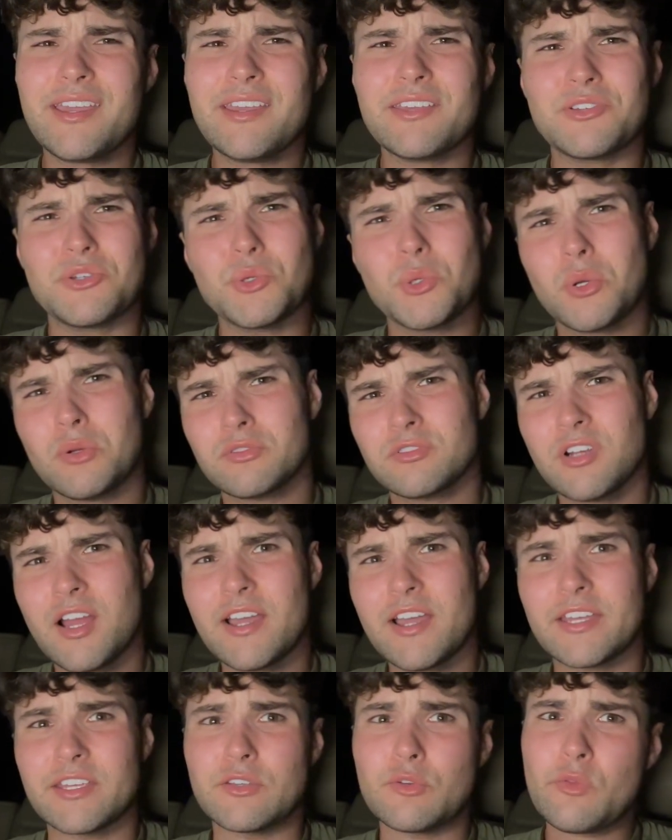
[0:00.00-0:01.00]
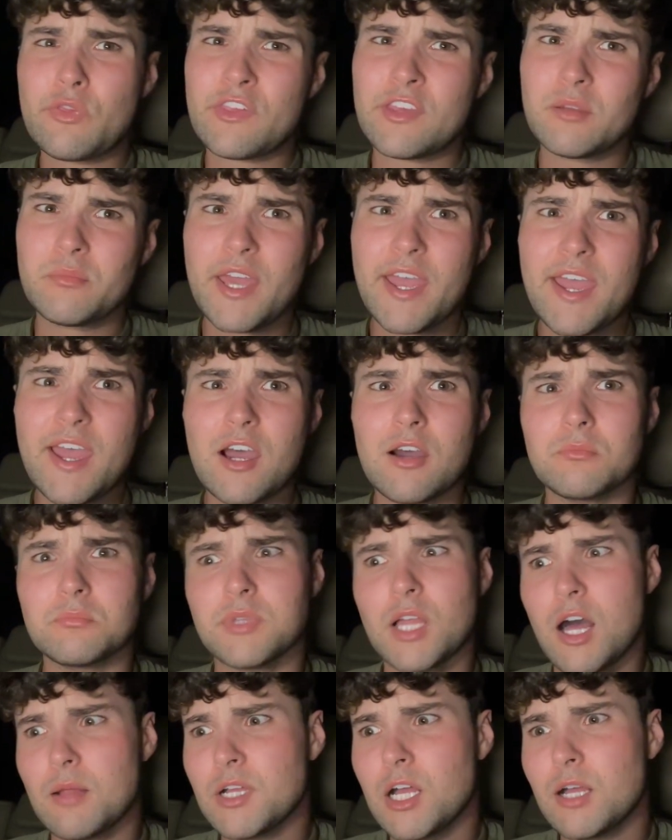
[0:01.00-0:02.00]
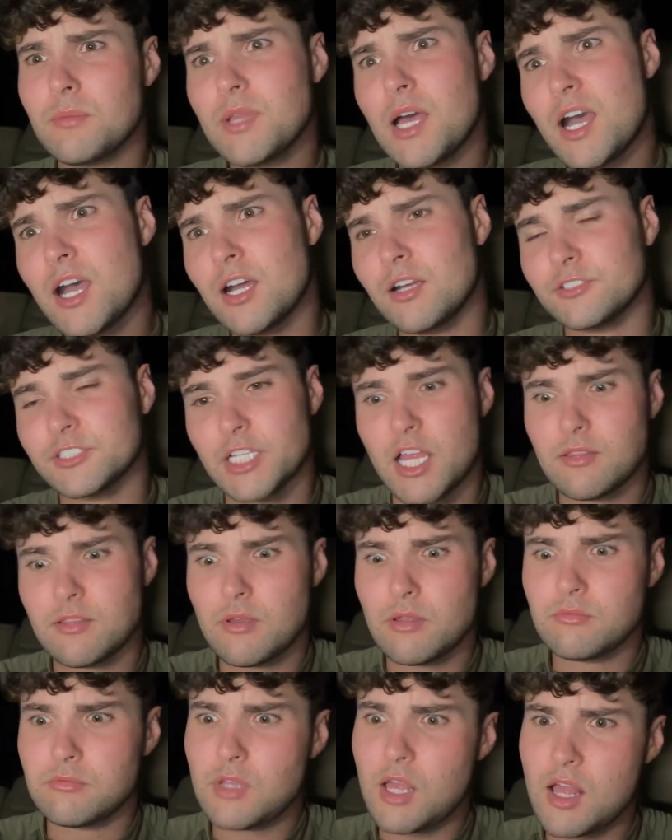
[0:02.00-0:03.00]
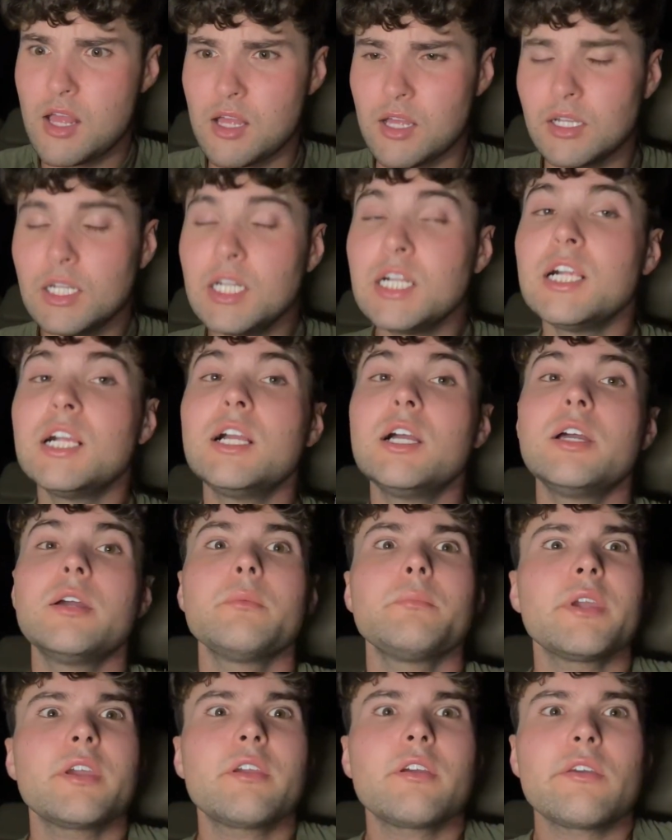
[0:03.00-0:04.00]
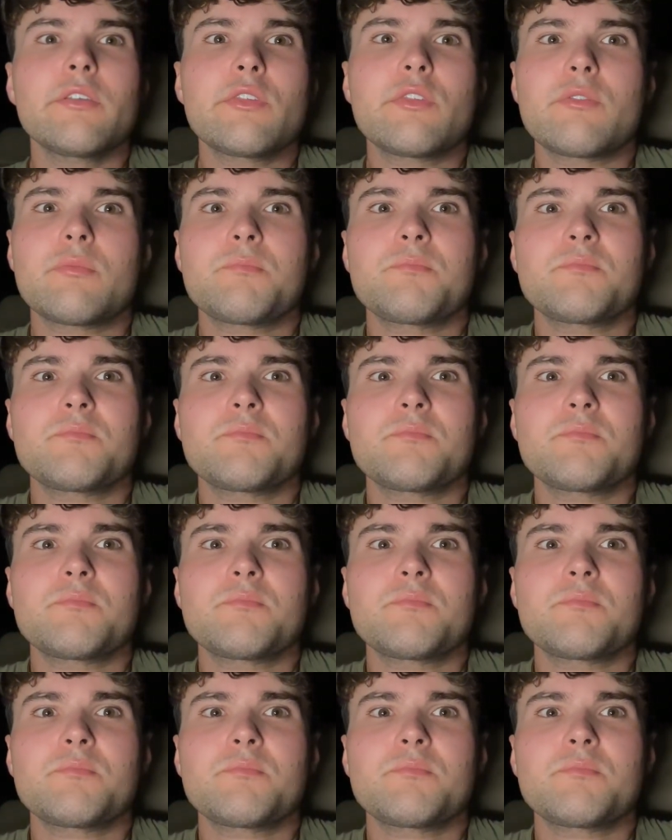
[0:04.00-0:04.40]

You all right? You seem down, blah, blah, blah, blah, blah, blah. Because